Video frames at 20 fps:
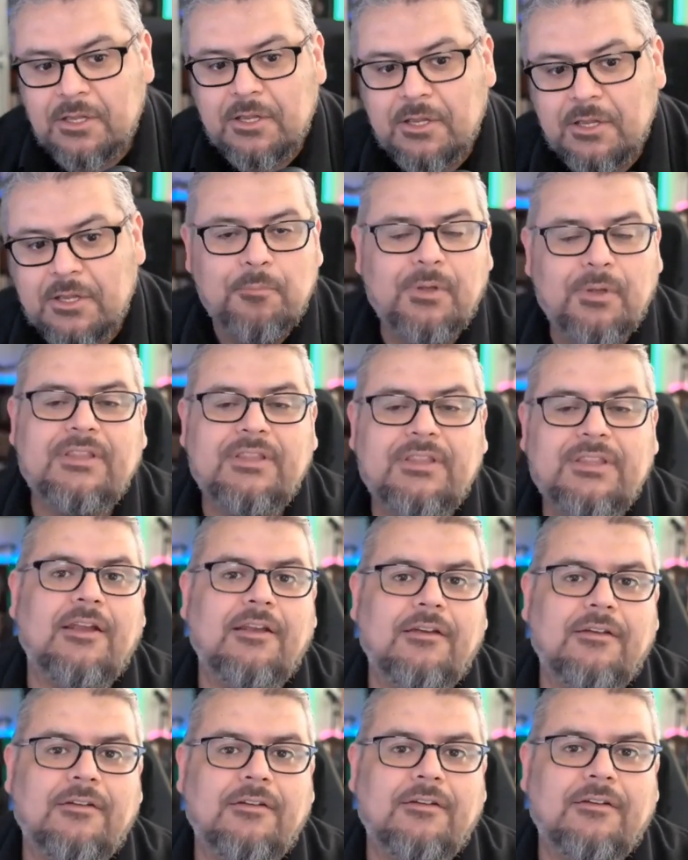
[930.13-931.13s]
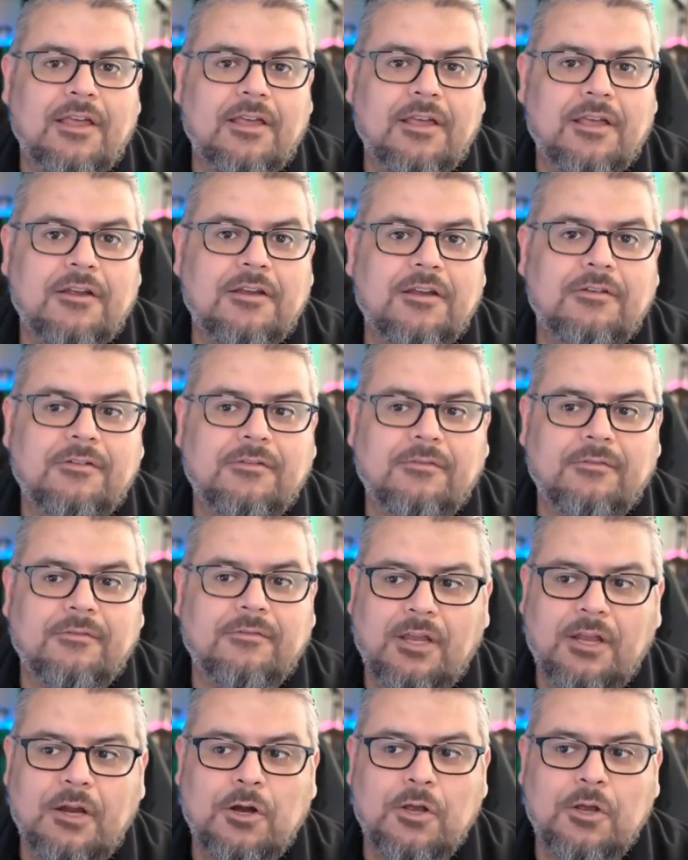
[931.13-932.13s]
But then it can,
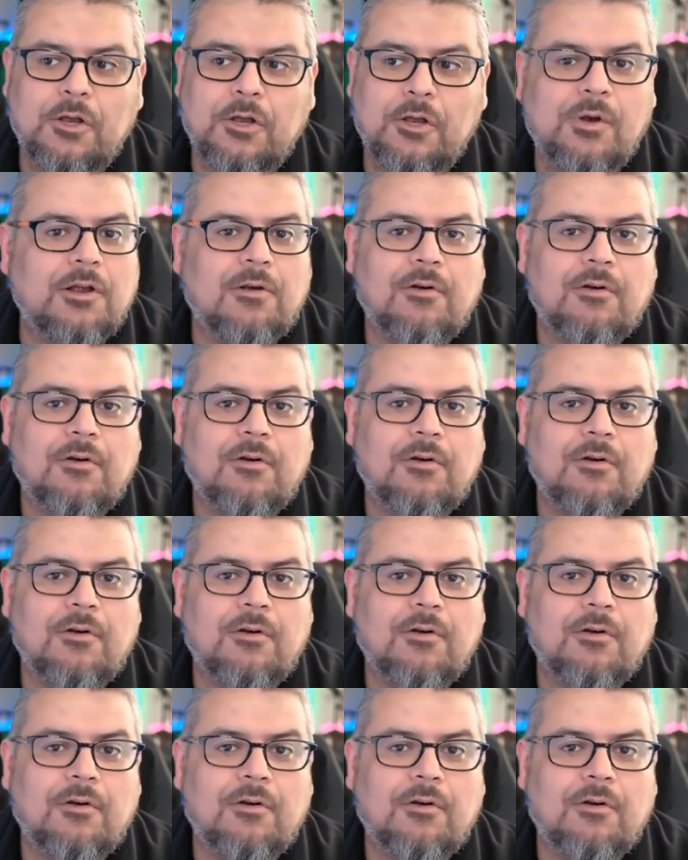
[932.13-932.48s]
you want to create